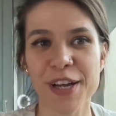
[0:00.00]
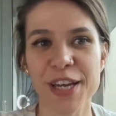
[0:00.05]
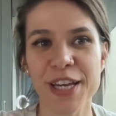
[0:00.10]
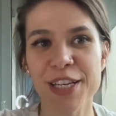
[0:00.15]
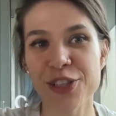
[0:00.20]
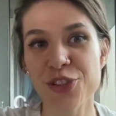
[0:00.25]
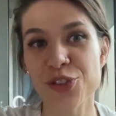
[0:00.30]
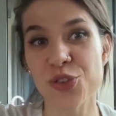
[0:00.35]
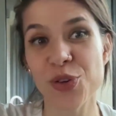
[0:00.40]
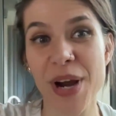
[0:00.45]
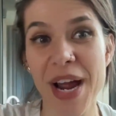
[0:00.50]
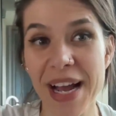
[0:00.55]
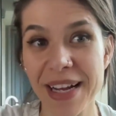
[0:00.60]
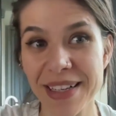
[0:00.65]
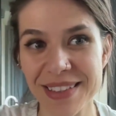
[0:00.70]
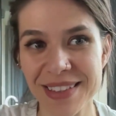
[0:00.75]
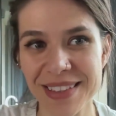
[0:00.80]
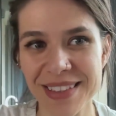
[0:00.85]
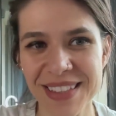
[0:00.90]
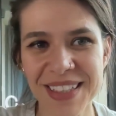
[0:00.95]

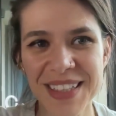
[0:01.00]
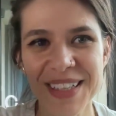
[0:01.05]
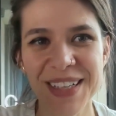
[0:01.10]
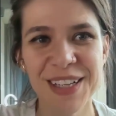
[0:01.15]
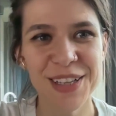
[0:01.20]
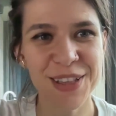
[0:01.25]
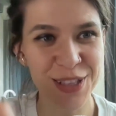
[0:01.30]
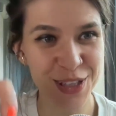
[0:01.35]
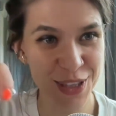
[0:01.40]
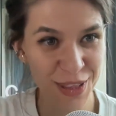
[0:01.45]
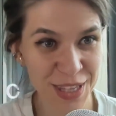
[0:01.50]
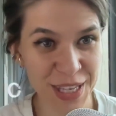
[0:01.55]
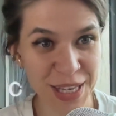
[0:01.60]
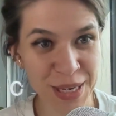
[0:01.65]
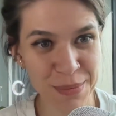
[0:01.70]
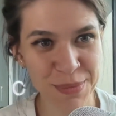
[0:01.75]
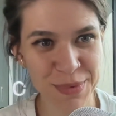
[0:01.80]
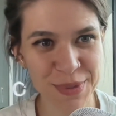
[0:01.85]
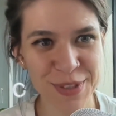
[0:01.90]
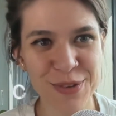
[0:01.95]
extract the
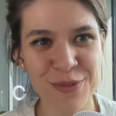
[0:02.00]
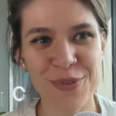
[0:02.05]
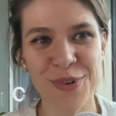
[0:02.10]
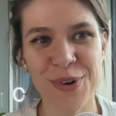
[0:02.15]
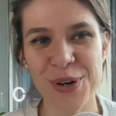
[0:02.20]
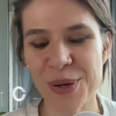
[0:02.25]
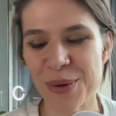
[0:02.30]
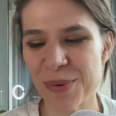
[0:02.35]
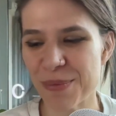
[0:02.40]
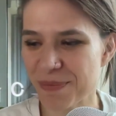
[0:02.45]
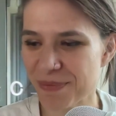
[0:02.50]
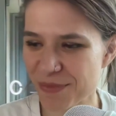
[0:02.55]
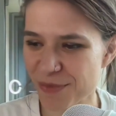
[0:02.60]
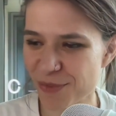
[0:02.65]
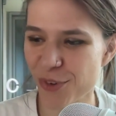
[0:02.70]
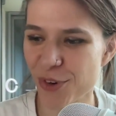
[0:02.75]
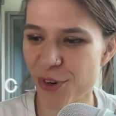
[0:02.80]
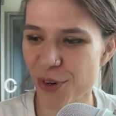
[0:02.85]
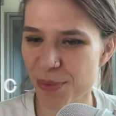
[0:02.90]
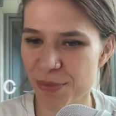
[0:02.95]
themes
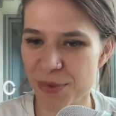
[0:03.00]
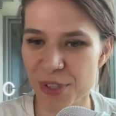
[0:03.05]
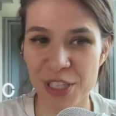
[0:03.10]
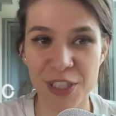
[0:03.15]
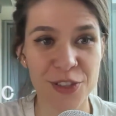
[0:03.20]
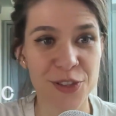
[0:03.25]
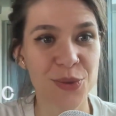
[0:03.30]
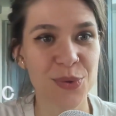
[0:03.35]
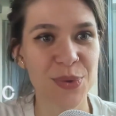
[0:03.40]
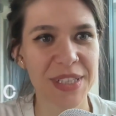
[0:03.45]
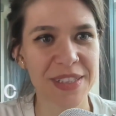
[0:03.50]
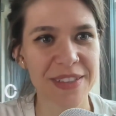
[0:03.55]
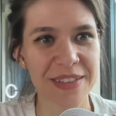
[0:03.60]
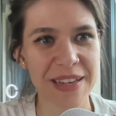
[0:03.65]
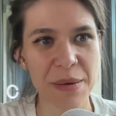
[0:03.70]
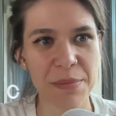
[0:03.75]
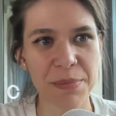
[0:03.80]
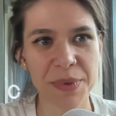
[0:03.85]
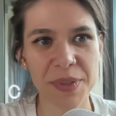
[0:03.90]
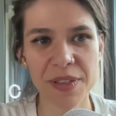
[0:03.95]
from these two
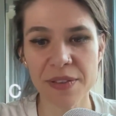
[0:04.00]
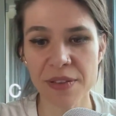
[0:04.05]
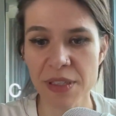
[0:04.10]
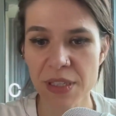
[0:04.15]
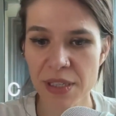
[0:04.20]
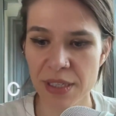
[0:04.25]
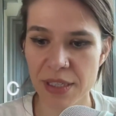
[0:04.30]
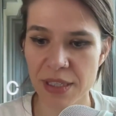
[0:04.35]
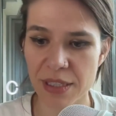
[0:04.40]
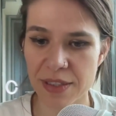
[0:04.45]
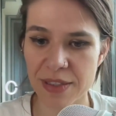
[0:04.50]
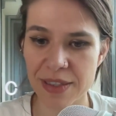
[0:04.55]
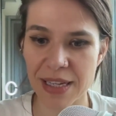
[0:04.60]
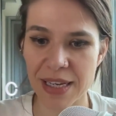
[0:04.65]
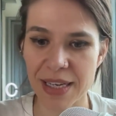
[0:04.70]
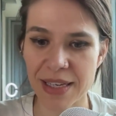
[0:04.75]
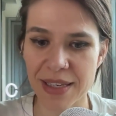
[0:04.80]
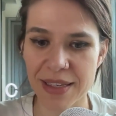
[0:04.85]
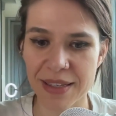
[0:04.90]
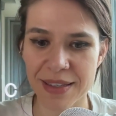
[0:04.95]
examples, it's
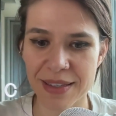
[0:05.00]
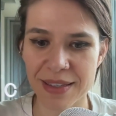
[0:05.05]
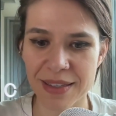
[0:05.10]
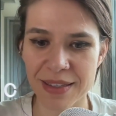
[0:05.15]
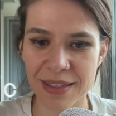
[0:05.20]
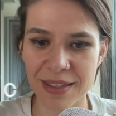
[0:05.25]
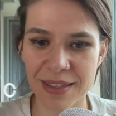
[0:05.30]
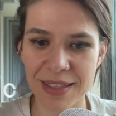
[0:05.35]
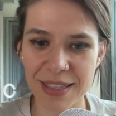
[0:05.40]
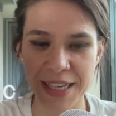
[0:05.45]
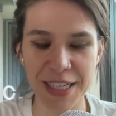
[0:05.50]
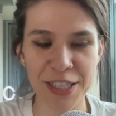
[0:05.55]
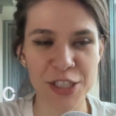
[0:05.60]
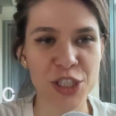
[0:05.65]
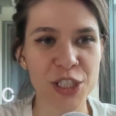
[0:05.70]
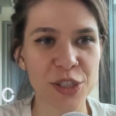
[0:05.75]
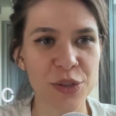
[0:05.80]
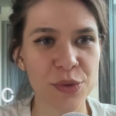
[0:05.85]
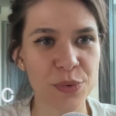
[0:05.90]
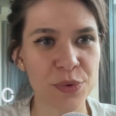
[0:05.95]
like
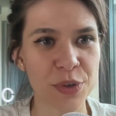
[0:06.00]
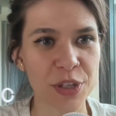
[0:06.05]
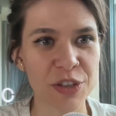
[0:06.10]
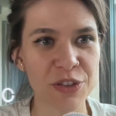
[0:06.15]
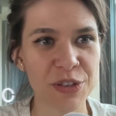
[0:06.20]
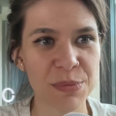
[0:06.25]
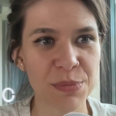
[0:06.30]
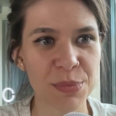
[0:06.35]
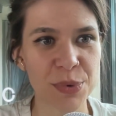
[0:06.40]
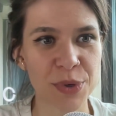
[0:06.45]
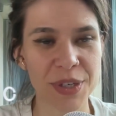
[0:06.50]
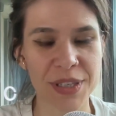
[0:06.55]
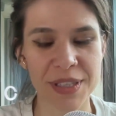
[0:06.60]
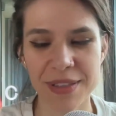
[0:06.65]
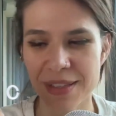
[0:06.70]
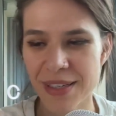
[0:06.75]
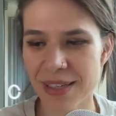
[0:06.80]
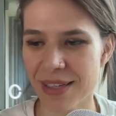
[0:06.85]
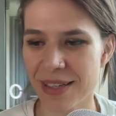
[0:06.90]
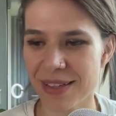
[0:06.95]
connection to friction point
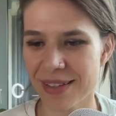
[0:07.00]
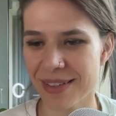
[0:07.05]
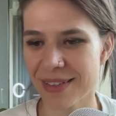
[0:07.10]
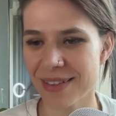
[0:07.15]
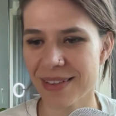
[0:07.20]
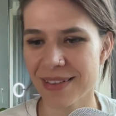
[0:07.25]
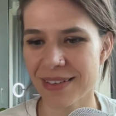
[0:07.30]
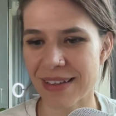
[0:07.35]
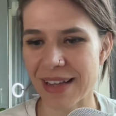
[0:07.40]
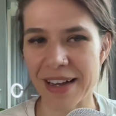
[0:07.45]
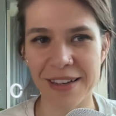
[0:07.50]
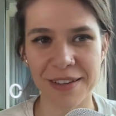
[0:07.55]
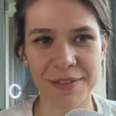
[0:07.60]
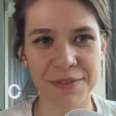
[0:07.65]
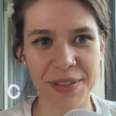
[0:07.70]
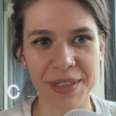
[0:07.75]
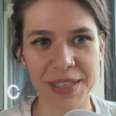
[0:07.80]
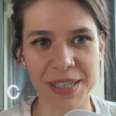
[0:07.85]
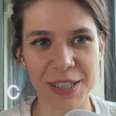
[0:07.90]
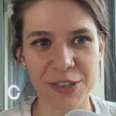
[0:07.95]
and lack of
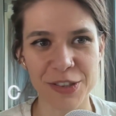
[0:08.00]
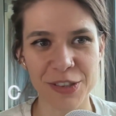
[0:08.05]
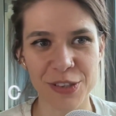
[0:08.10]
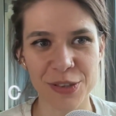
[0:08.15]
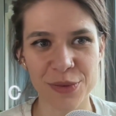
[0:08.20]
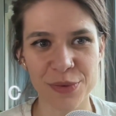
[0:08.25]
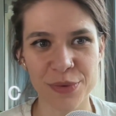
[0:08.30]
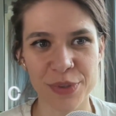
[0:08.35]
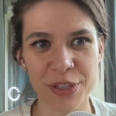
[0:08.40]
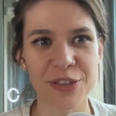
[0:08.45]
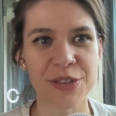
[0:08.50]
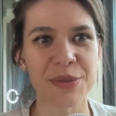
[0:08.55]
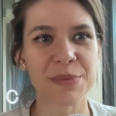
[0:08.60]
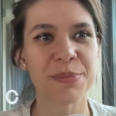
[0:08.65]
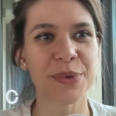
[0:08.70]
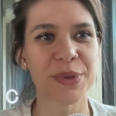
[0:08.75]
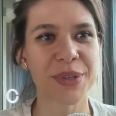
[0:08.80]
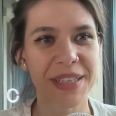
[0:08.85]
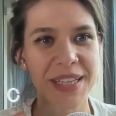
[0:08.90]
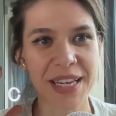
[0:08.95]
connection to friction
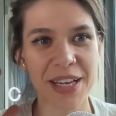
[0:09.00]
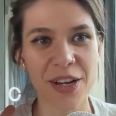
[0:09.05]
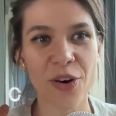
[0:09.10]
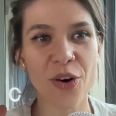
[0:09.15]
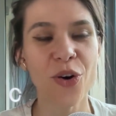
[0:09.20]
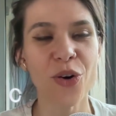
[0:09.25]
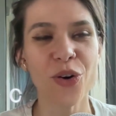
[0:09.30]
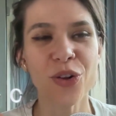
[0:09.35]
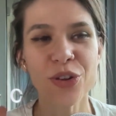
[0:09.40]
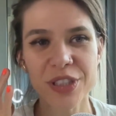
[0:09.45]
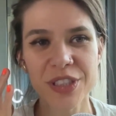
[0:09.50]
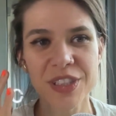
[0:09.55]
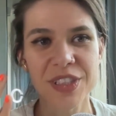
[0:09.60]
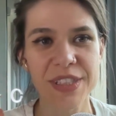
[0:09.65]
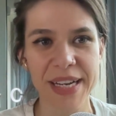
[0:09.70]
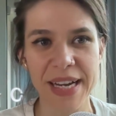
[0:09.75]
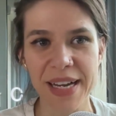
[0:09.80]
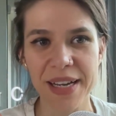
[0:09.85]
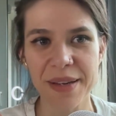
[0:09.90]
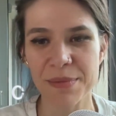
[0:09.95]
point, like all the
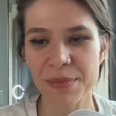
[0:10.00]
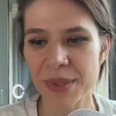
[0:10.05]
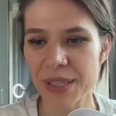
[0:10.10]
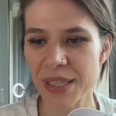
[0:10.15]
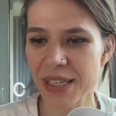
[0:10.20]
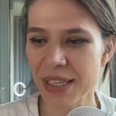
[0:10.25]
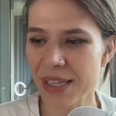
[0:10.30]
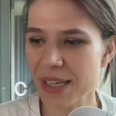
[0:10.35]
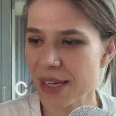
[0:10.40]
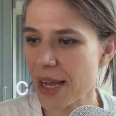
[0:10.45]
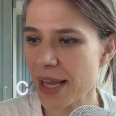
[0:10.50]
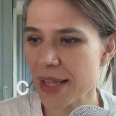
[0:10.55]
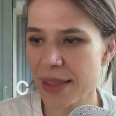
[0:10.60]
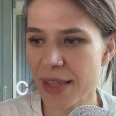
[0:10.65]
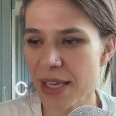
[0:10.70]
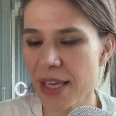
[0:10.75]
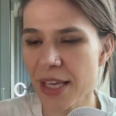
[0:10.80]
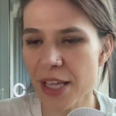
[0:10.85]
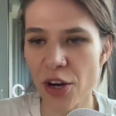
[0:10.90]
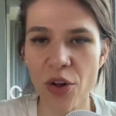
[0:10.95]
time. I
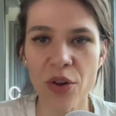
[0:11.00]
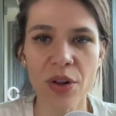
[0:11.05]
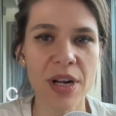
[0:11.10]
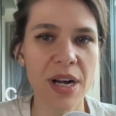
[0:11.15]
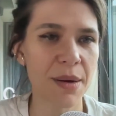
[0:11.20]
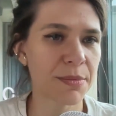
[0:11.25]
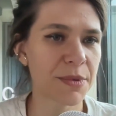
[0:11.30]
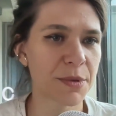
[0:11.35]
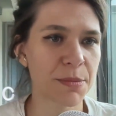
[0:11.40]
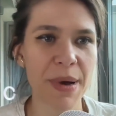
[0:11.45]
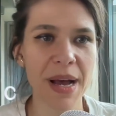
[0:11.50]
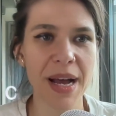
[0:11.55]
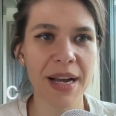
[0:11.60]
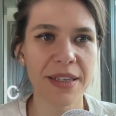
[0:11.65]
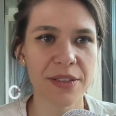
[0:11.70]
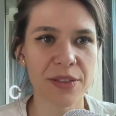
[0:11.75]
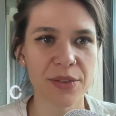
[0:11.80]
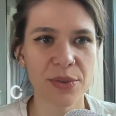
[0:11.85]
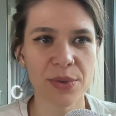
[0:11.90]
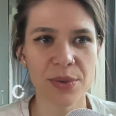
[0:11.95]
think it all comes back
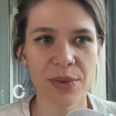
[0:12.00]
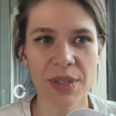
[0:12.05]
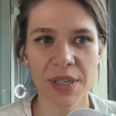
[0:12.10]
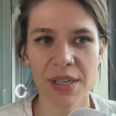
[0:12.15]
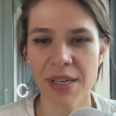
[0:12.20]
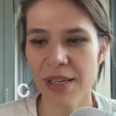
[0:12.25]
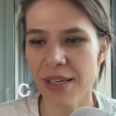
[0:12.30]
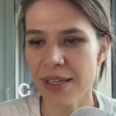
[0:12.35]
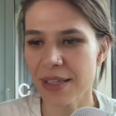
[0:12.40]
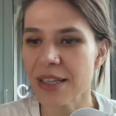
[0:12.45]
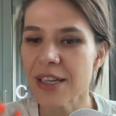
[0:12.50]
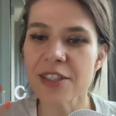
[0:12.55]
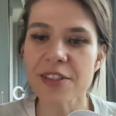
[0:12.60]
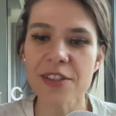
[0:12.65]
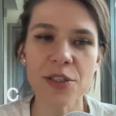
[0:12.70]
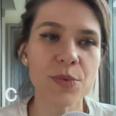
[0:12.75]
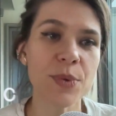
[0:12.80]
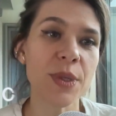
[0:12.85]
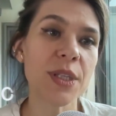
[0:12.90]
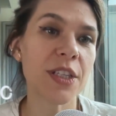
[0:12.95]
to, does
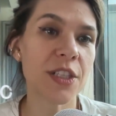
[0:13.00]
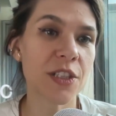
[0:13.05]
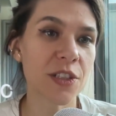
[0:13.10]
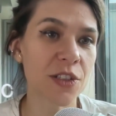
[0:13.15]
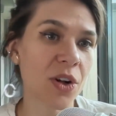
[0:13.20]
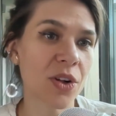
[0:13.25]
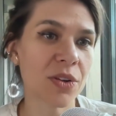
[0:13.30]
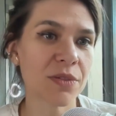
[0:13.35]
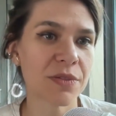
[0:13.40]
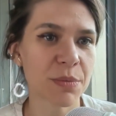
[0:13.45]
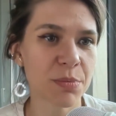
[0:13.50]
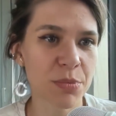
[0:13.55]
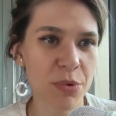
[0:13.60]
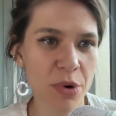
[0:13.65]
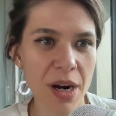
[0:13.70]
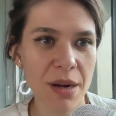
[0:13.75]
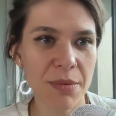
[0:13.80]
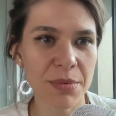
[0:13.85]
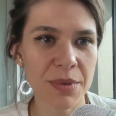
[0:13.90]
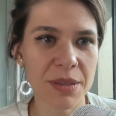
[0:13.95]
it really solve a
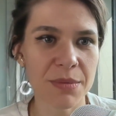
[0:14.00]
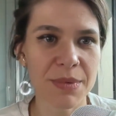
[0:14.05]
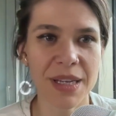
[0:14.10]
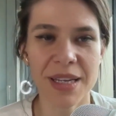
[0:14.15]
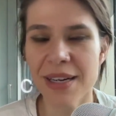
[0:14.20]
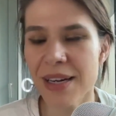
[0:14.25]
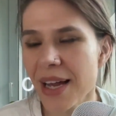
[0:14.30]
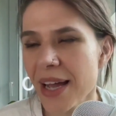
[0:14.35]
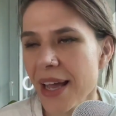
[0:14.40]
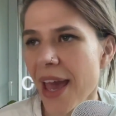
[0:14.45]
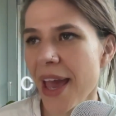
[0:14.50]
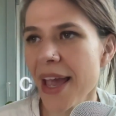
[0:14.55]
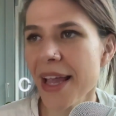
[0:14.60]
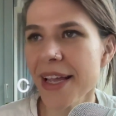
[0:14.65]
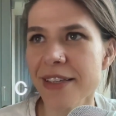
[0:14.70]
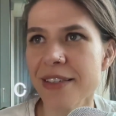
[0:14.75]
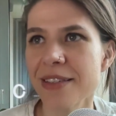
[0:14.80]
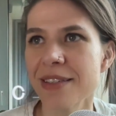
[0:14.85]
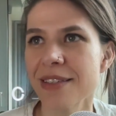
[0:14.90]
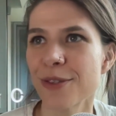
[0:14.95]
problem? And I
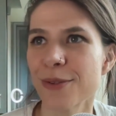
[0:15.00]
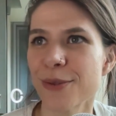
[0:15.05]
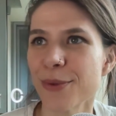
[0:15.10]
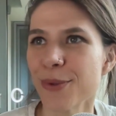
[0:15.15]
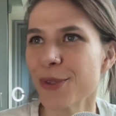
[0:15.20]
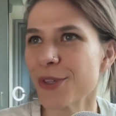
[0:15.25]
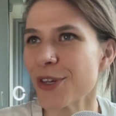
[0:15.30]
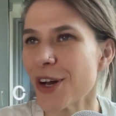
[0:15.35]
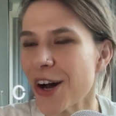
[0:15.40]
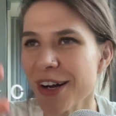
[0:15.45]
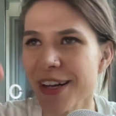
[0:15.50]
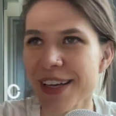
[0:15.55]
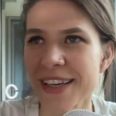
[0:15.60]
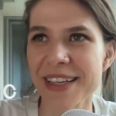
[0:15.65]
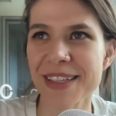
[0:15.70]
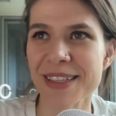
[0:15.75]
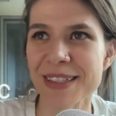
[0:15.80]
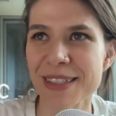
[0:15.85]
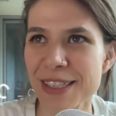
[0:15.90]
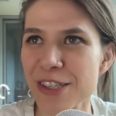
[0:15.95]
hate to talk
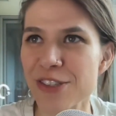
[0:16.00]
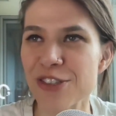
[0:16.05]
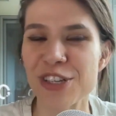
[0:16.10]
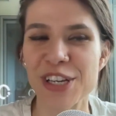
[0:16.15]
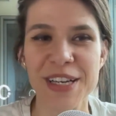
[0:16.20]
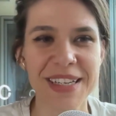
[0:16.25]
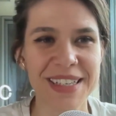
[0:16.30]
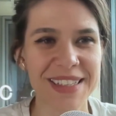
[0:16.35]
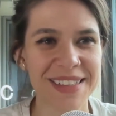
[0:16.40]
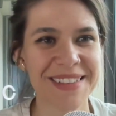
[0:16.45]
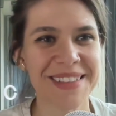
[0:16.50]
in cliches,